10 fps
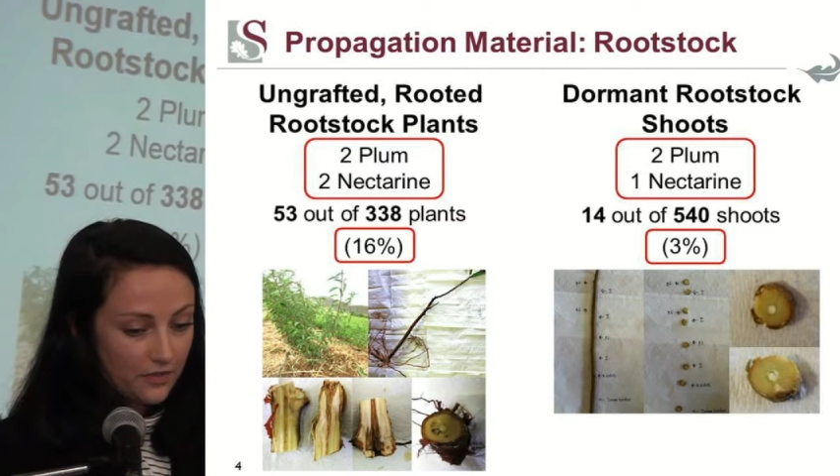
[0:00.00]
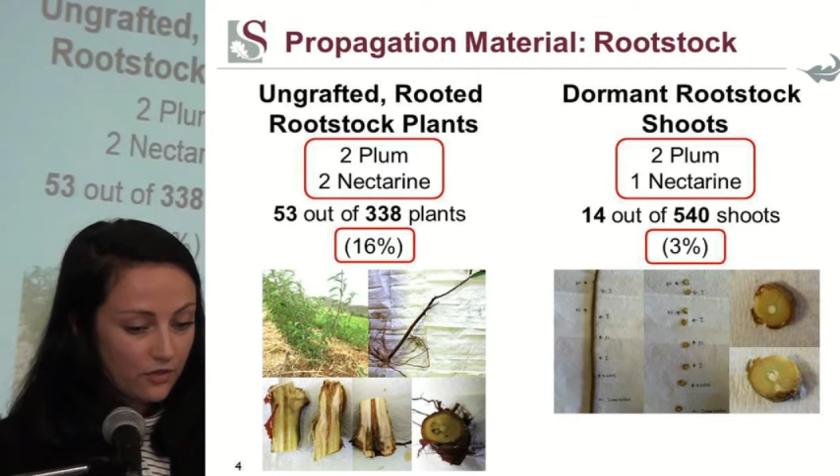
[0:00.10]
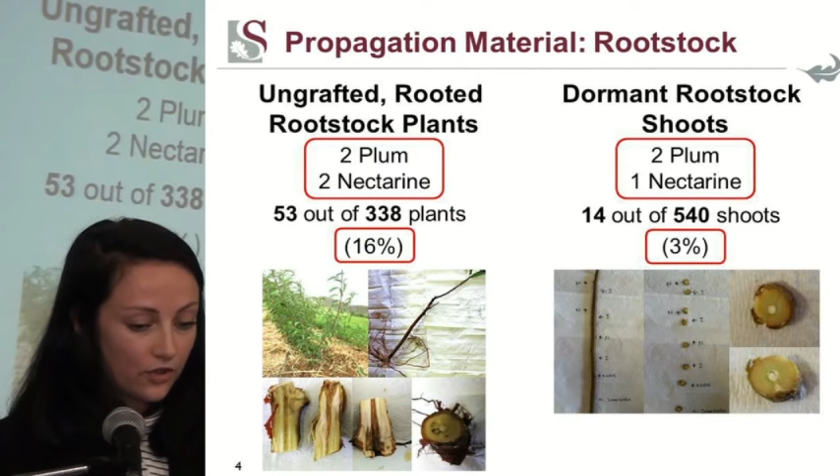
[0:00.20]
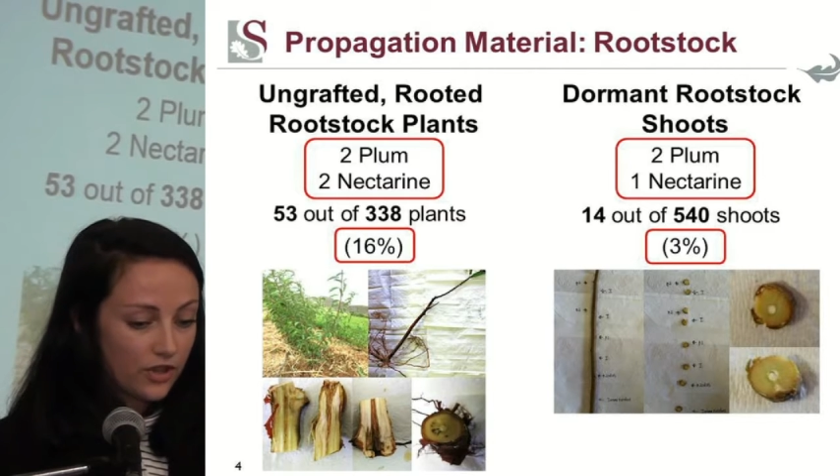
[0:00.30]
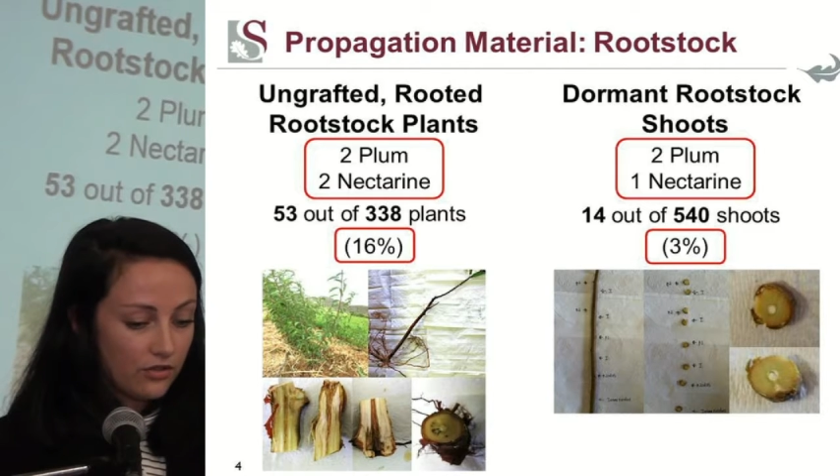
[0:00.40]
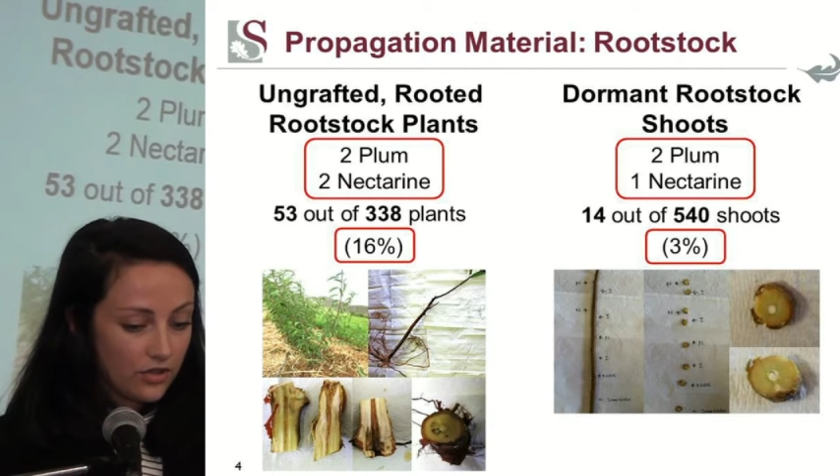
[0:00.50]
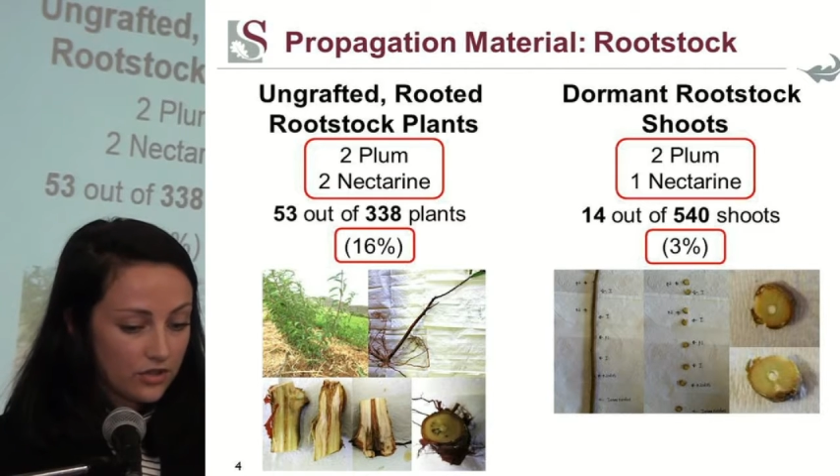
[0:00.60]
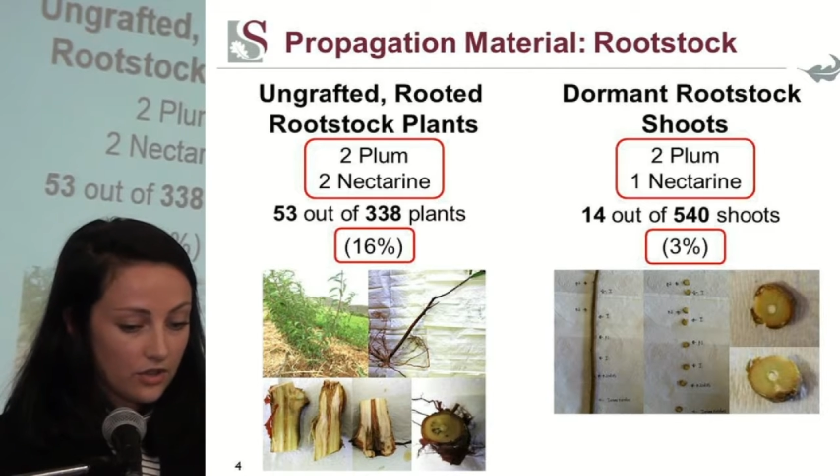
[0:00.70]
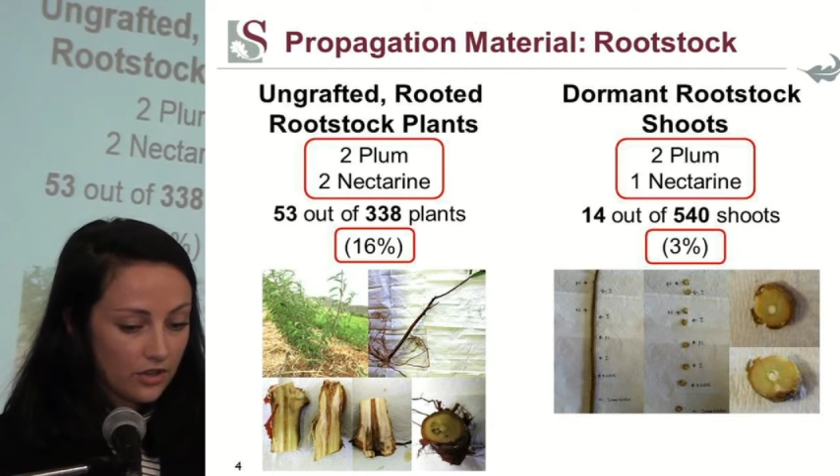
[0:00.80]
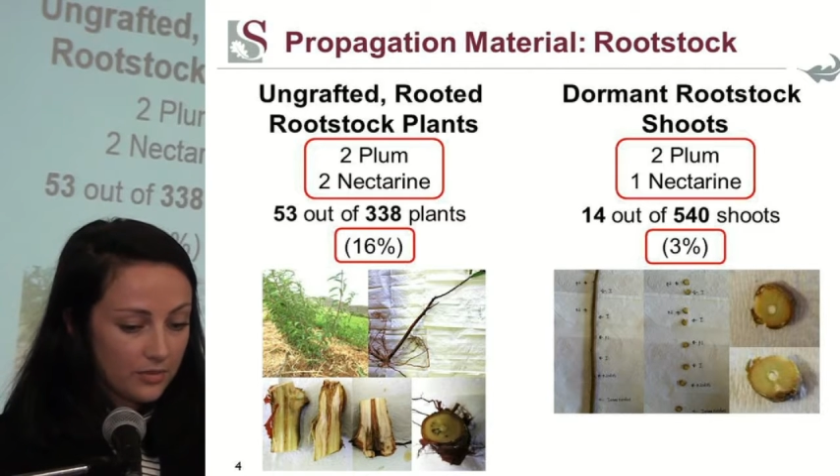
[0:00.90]
For the
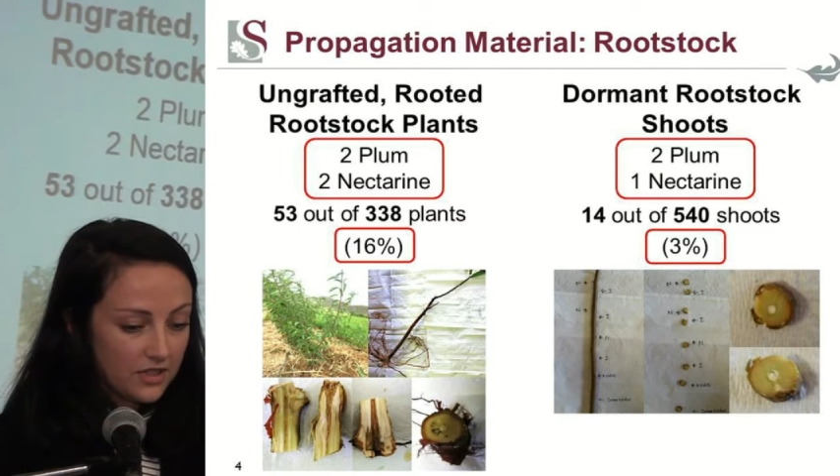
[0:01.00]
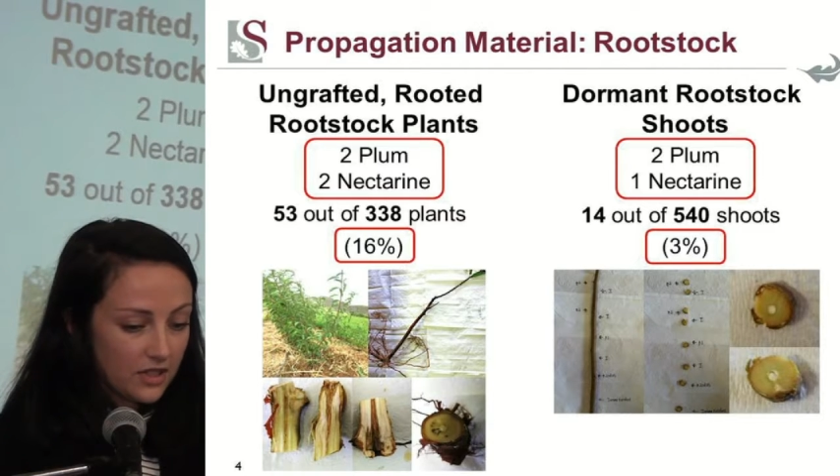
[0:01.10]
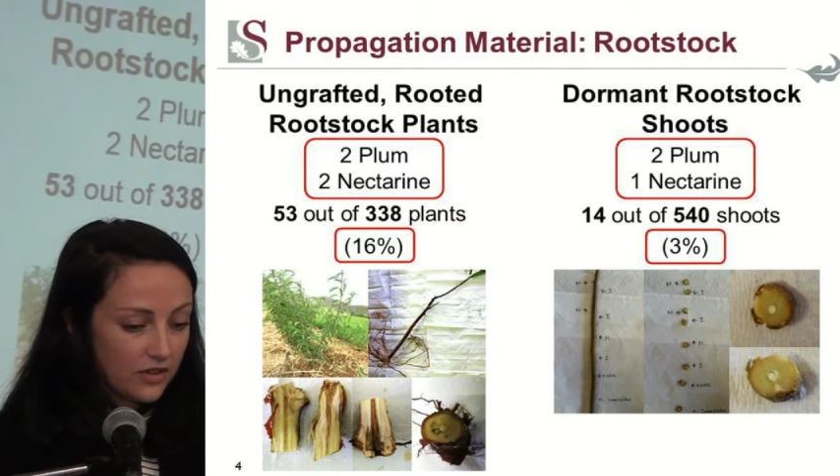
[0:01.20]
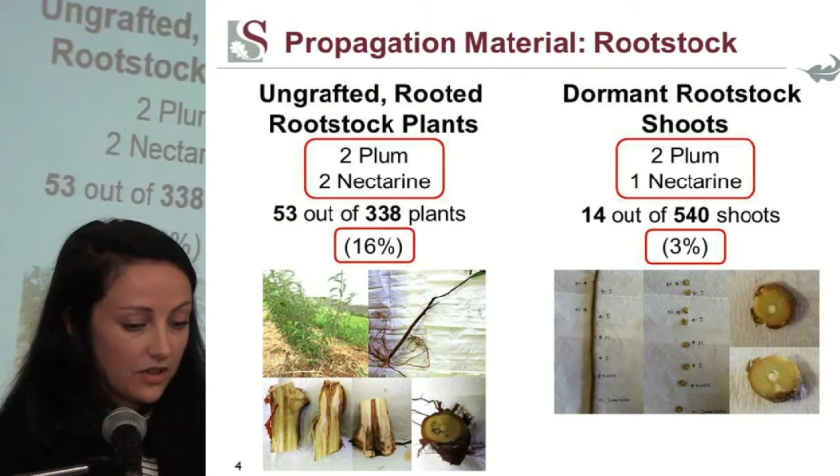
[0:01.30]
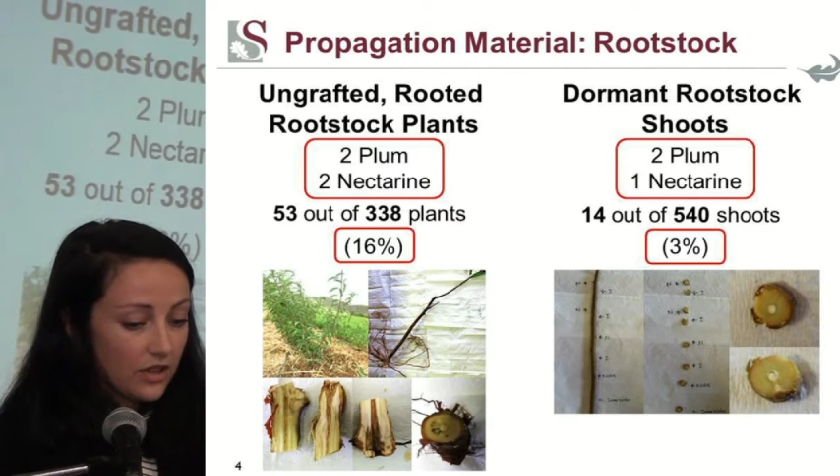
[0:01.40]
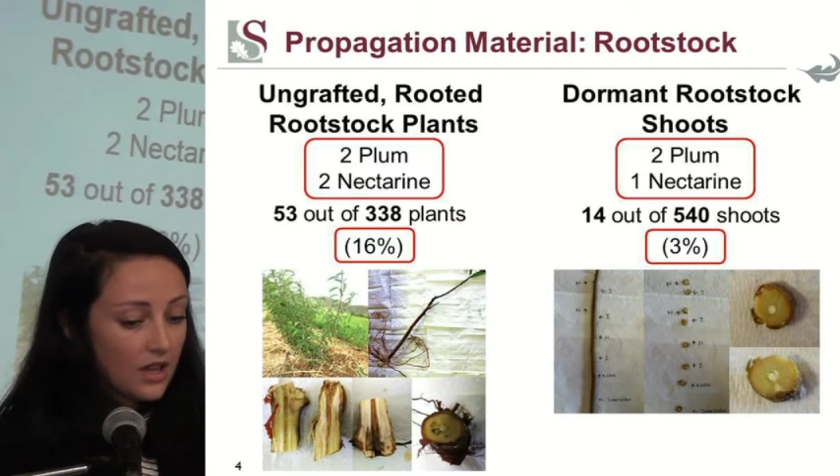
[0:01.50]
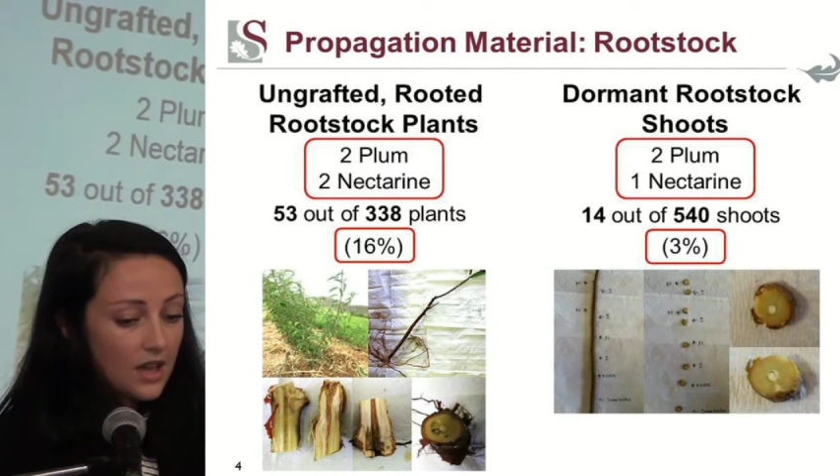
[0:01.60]
rootstock material,